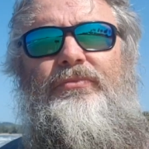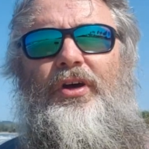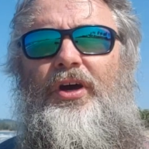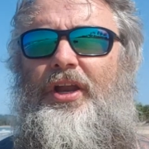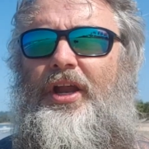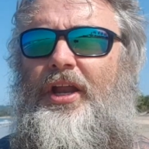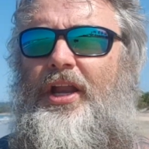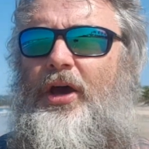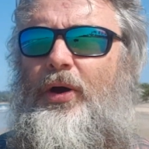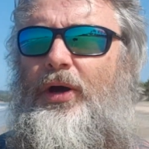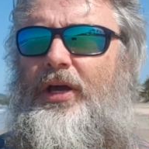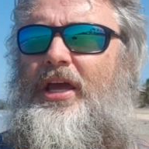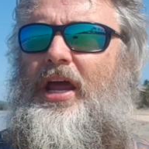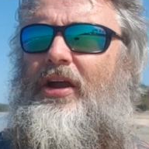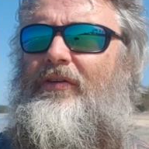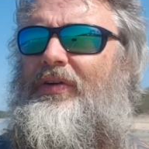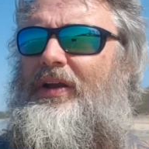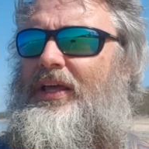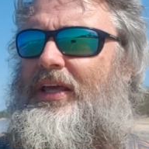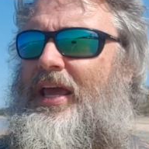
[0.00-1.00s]
don't know, I
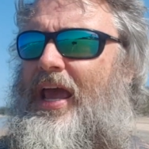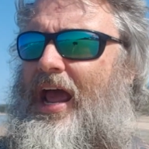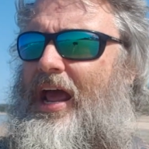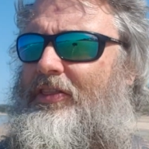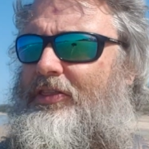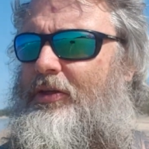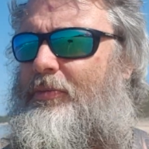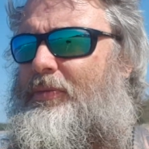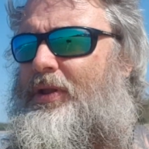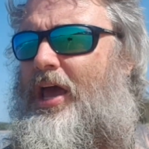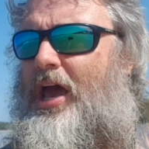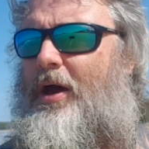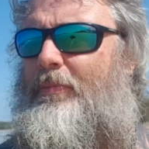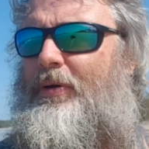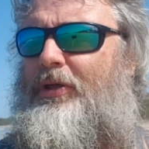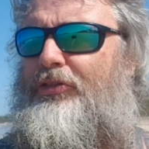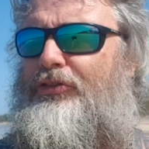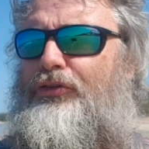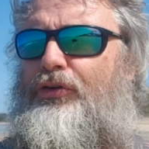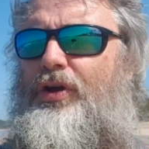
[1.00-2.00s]
can't really count them now,
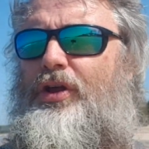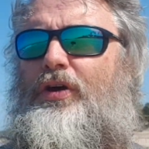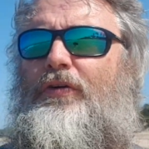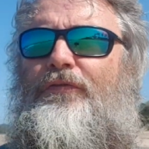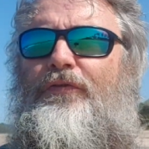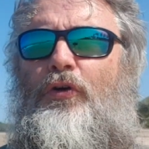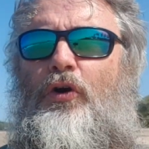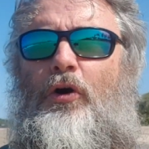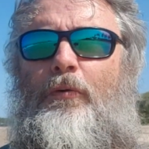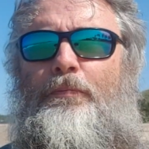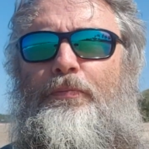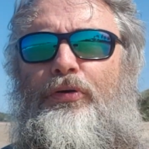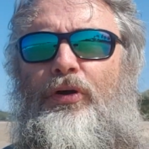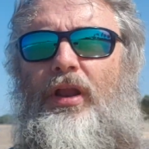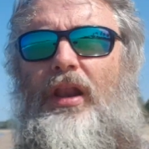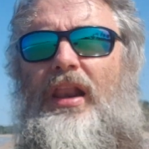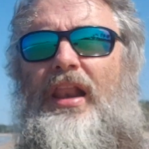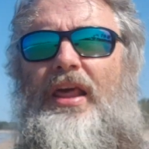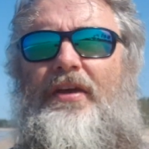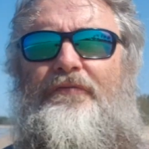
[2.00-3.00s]
but 3 or 4
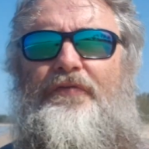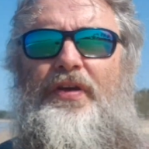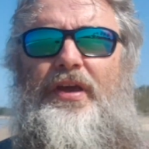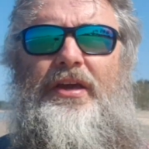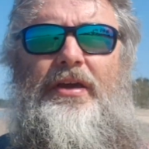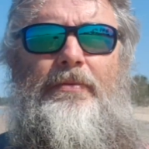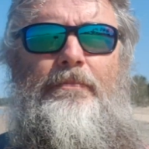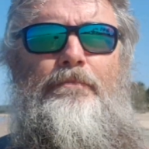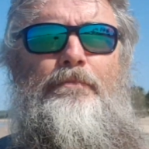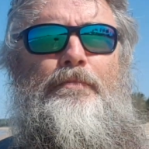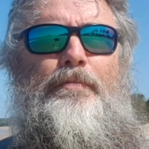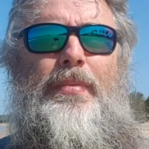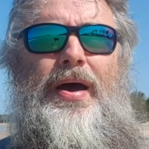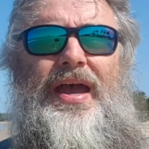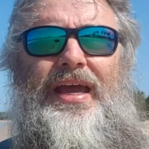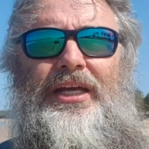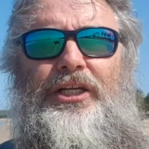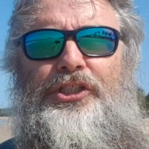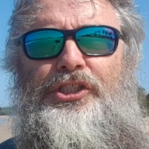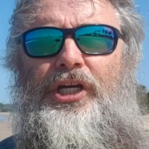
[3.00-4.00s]
prolific
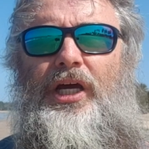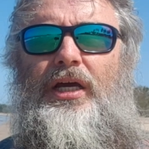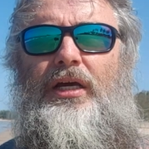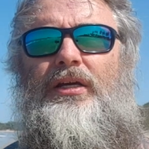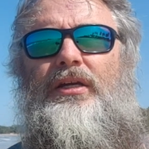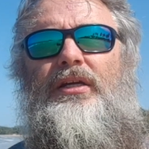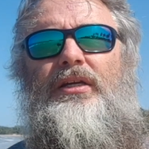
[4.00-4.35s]
major